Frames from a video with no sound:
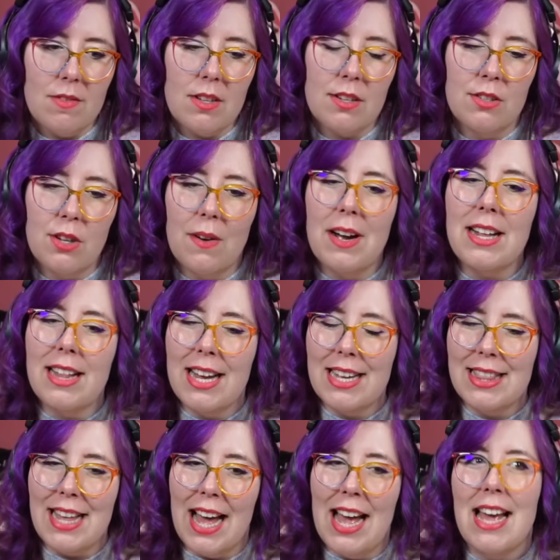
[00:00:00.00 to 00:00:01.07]
So I
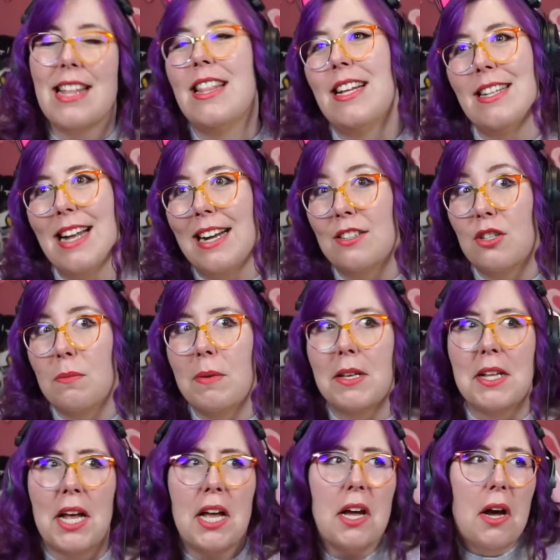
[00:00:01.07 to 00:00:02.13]
like that. And then Natsu being
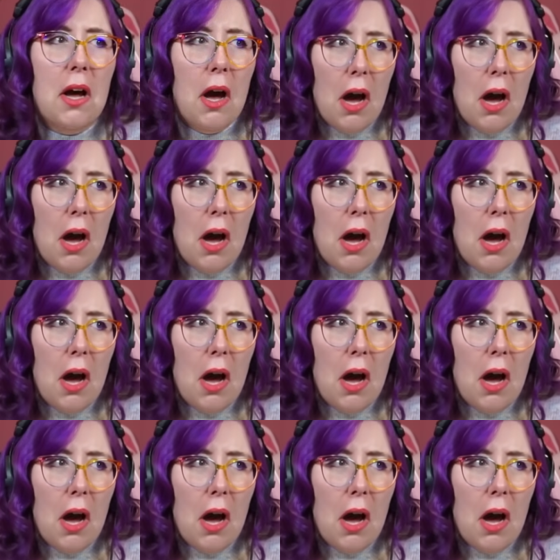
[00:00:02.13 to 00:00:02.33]
like,